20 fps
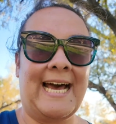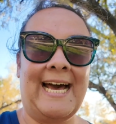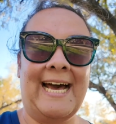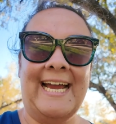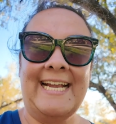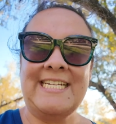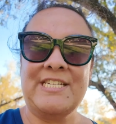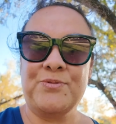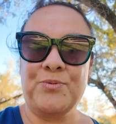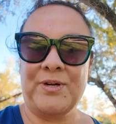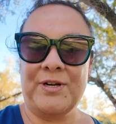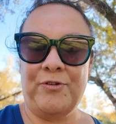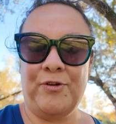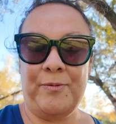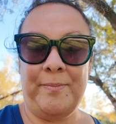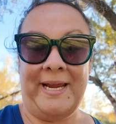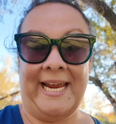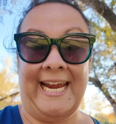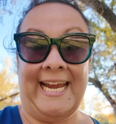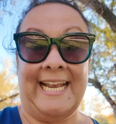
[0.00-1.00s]
I just want to
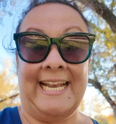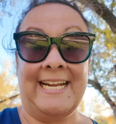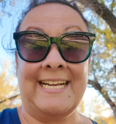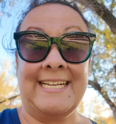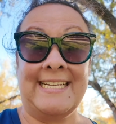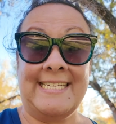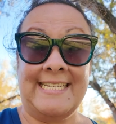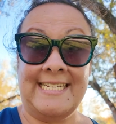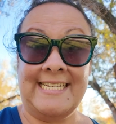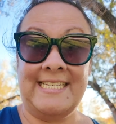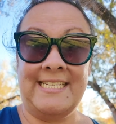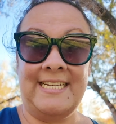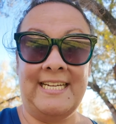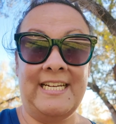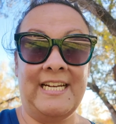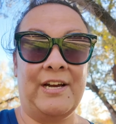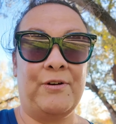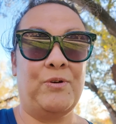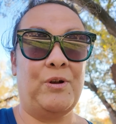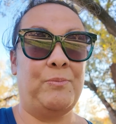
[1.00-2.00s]
remain
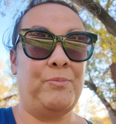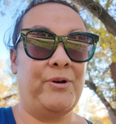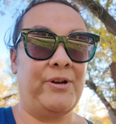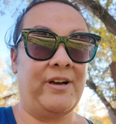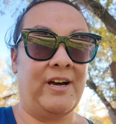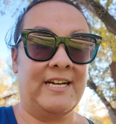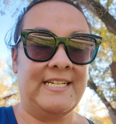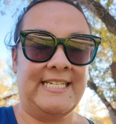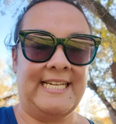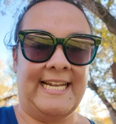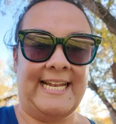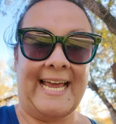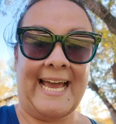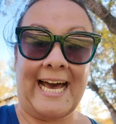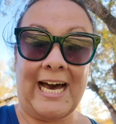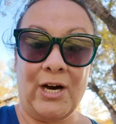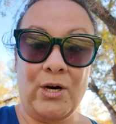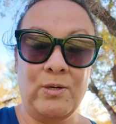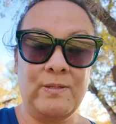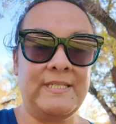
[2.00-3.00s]
consistent. I want to put content
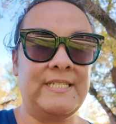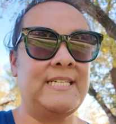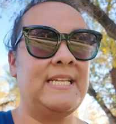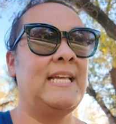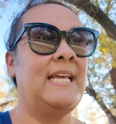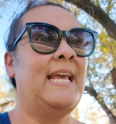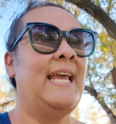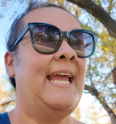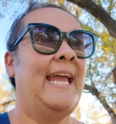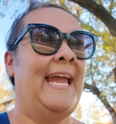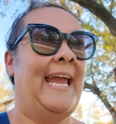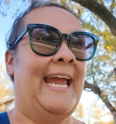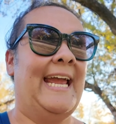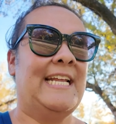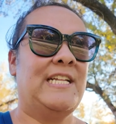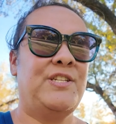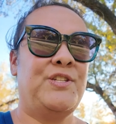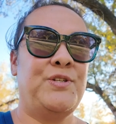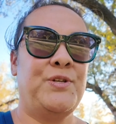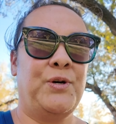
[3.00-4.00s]
out,
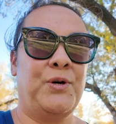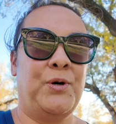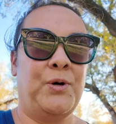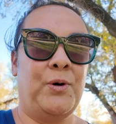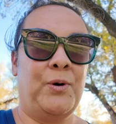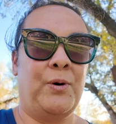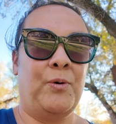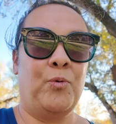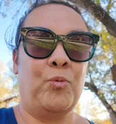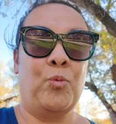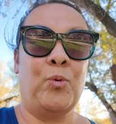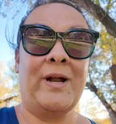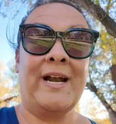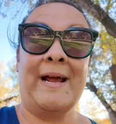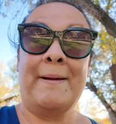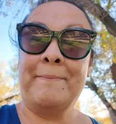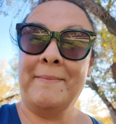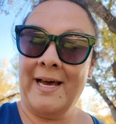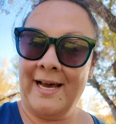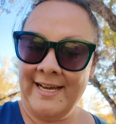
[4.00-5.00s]
and so what
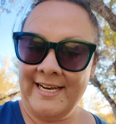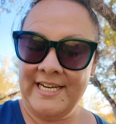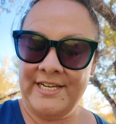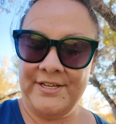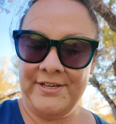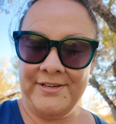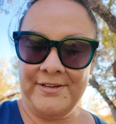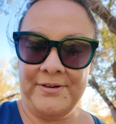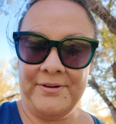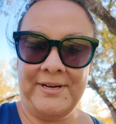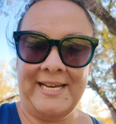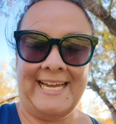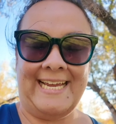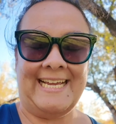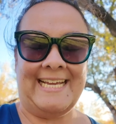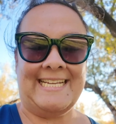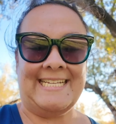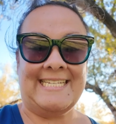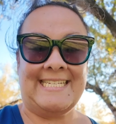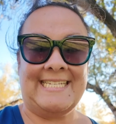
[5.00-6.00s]
I'm not going to do
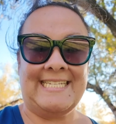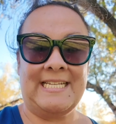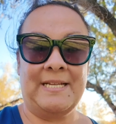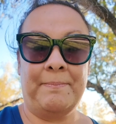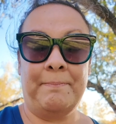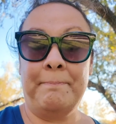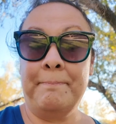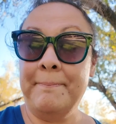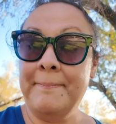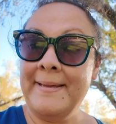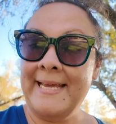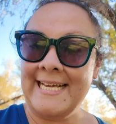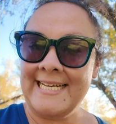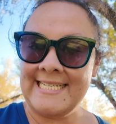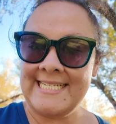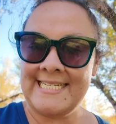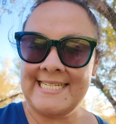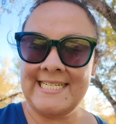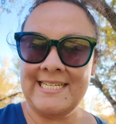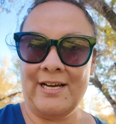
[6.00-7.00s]
is
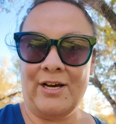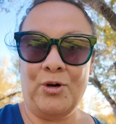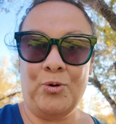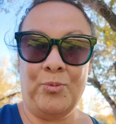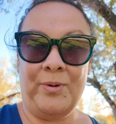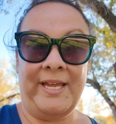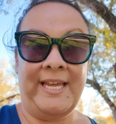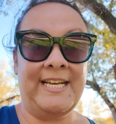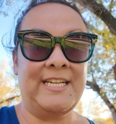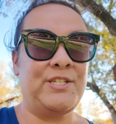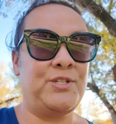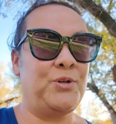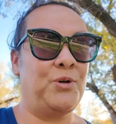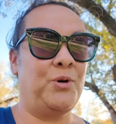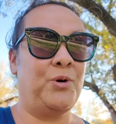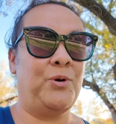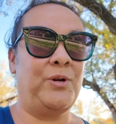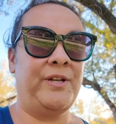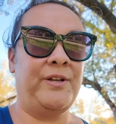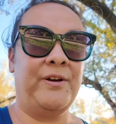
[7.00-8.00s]
miss a week.
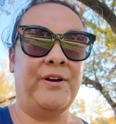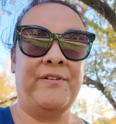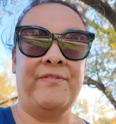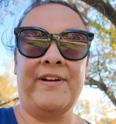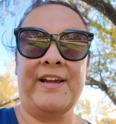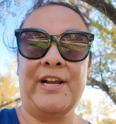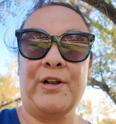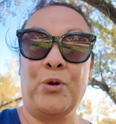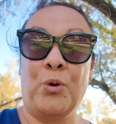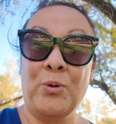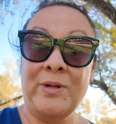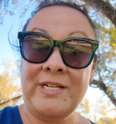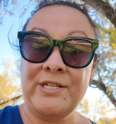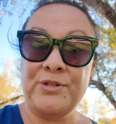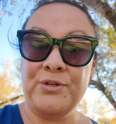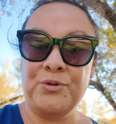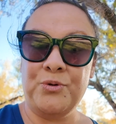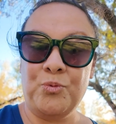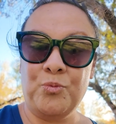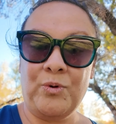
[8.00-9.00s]
So, if I can only
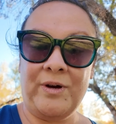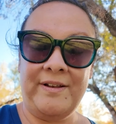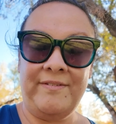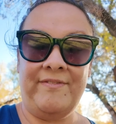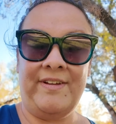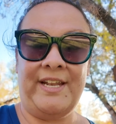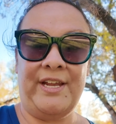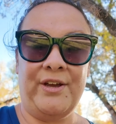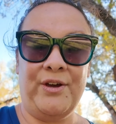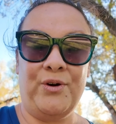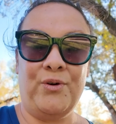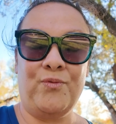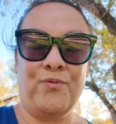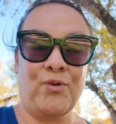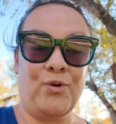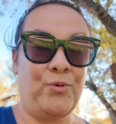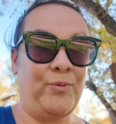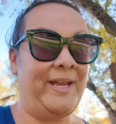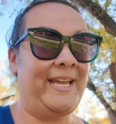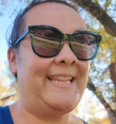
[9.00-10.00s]
do 1 video
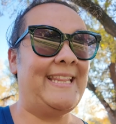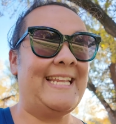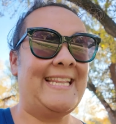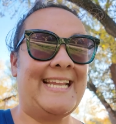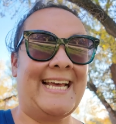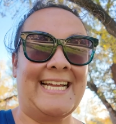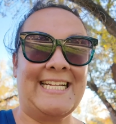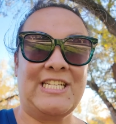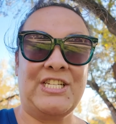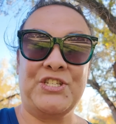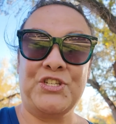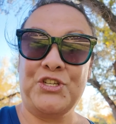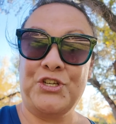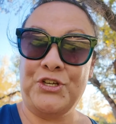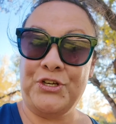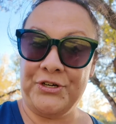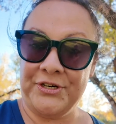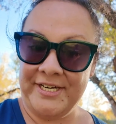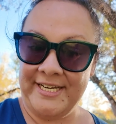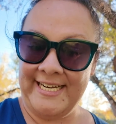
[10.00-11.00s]
for a week, then that's
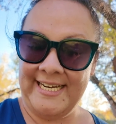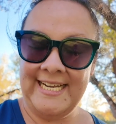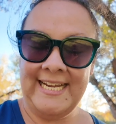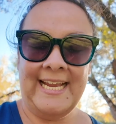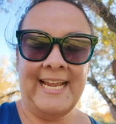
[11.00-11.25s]
good.